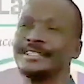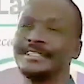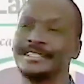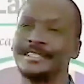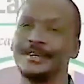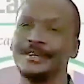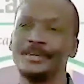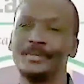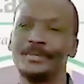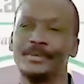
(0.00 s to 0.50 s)

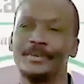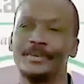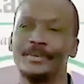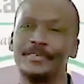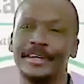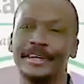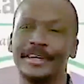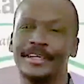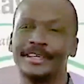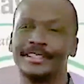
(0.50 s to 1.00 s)

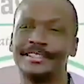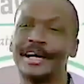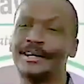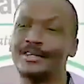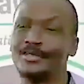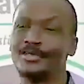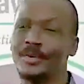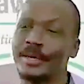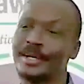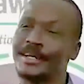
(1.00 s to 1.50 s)
soundproof uh,
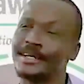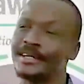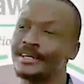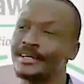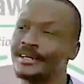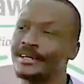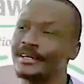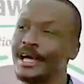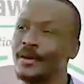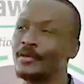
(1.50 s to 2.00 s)
sanctuary
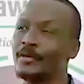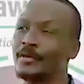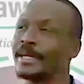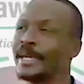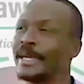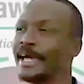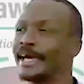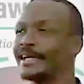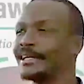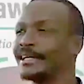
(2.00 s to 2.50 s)
like we
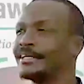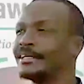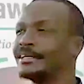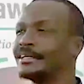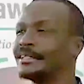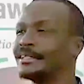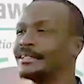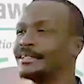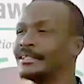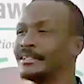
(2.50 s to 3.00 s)
can here,
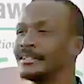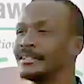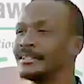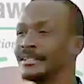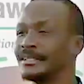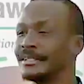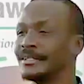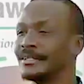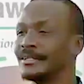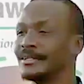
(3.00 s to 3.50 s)

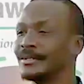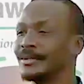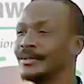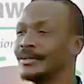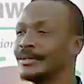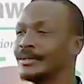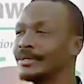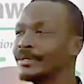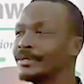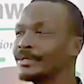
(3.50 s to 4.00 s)
you
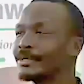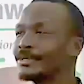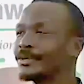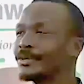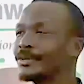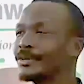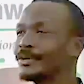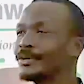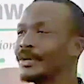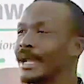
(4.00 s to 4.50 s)
know.
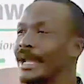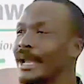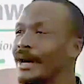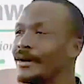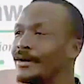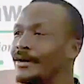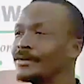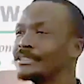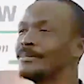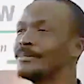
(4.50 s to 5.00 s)
So you'll
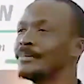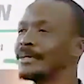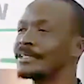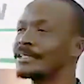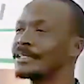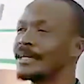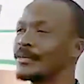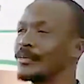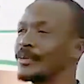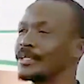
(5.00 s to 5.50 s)
allow some praise
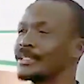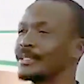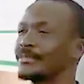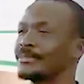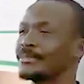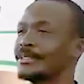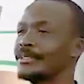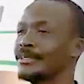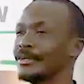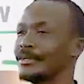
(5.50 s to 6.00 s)
and
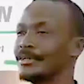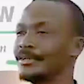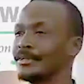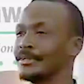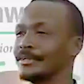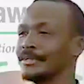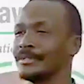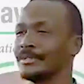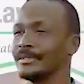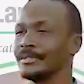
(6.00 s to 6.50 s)
worship still
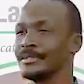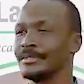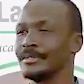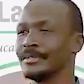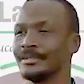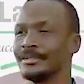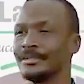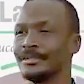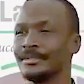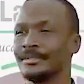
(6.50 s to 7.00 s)

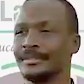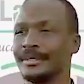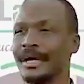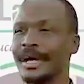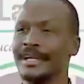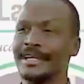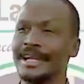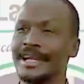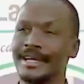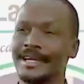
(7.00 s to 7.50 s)

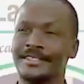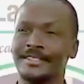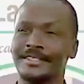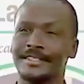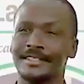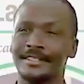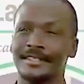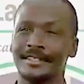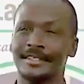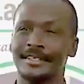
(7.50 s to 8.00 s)
at night
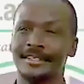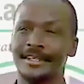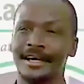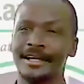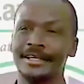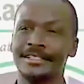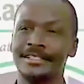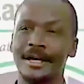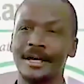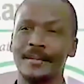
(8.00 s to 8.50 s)

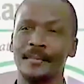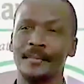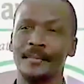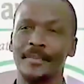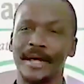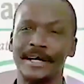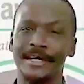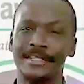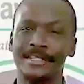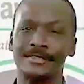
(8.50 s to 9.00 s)
and some
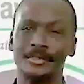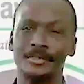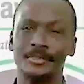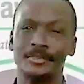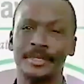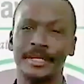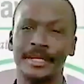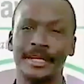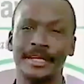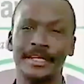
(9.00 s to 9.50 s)
prayers for
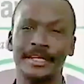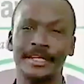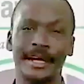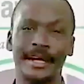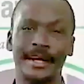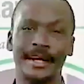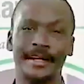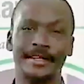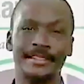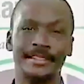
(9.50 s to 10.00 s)
speaking in
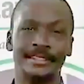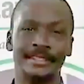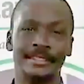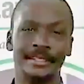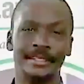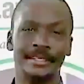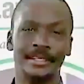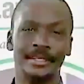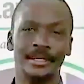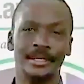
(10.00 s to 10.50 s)
tongues
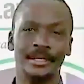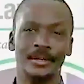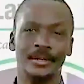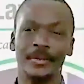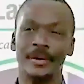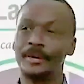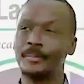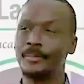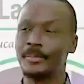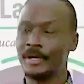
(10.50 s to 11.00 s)

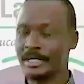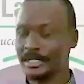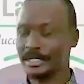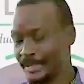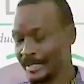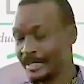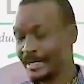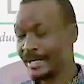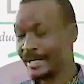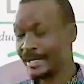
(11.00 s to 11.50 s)
way past
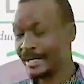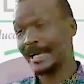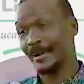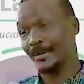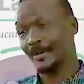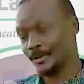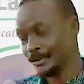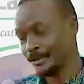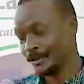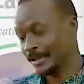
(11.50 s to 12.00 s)
midnight. I
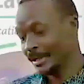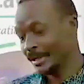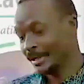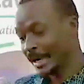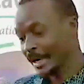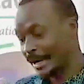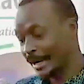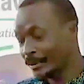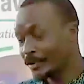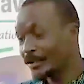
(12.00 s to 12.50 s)
don't know.
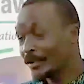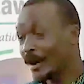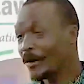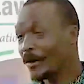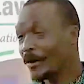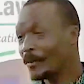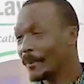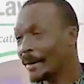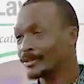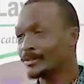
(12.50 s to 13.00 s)
I don't know how
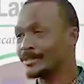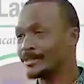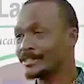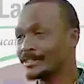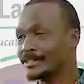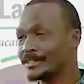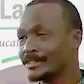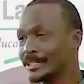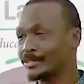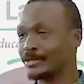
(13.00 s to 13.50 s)
much
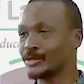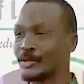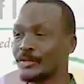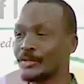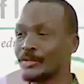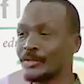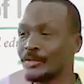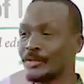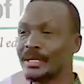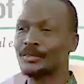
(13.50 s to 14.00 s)
concessions we are
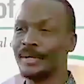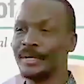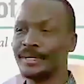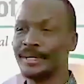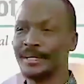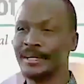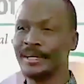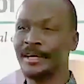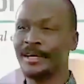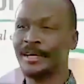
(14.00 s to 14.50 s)
willing to
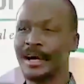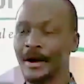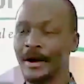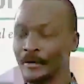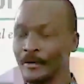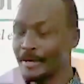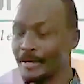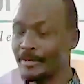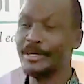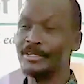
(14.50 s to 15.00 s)
make. I
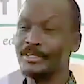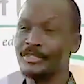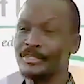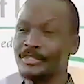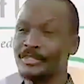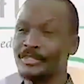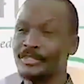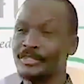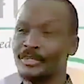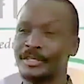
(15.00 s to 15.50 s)
already
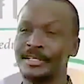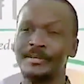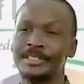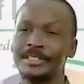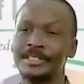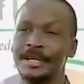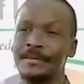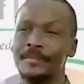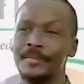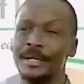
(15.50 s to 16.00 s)
mentioned uh,
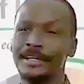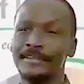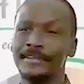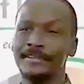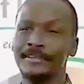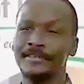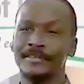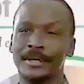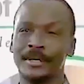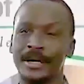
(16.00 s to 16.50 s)
Mr. Ambani
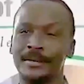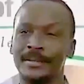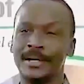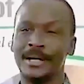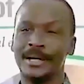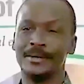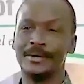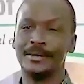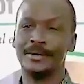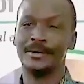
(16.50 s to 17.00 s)
from
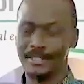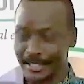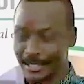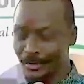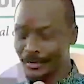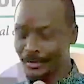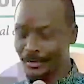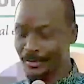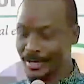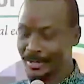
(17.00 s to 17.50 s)
Kakamega or Cyril
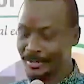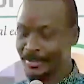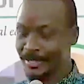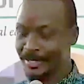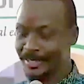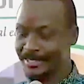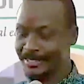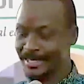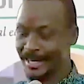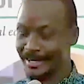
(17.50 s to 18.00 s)
Kubai,
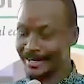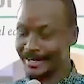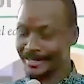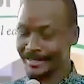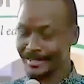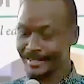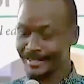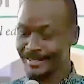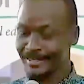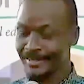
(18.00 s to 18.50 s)
my son
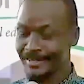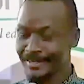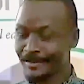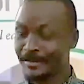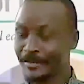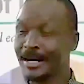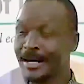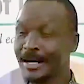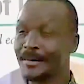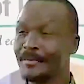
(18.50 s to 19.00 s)

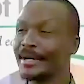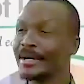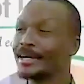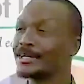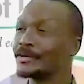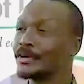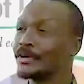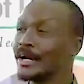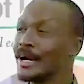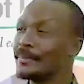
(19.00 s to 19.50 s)
from Kakamega,
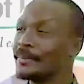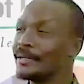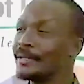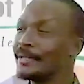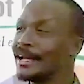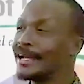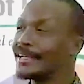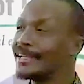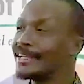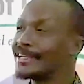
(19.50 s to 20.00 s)
showing up in a
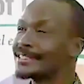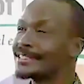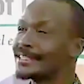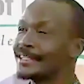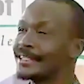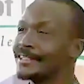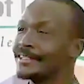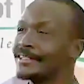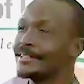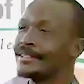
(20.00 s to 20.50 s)
leather
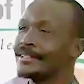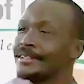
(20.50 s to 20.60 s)
skin